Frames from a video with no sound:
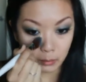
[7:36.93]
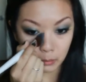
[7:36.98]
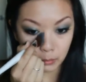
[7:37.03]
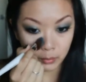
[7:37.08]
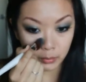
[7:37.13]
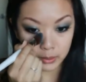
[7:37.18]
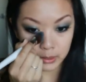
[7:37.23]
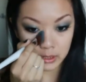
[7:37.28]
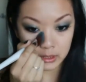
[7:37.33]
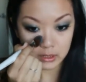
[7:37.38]

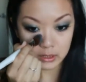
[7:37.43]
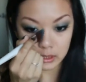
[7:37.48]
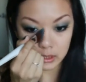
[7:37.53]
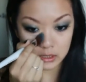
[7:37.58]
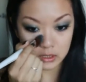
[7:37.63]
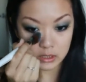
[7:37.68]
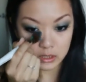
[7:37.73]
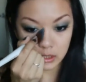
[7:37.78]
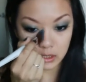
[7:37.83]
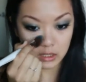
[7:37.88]
bring it
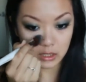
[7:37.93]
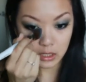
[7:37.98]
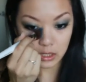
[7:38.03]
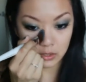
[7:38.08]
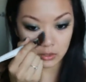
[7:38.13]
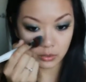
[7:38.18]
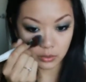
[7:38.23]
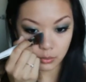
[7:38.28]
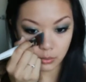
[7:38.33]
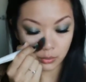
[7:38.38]
into the
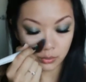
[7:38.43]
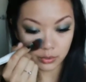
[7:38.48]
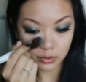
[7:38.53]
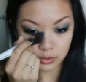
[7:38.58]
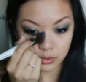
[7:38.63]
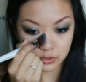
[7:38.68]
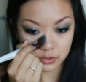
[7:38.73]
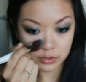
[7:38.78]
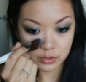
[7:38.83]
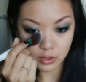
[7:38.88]
inner
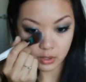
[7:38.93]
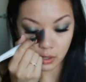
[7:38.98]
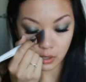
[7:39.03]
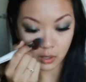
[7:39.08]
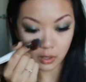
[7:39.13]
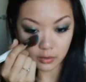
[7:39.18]
corners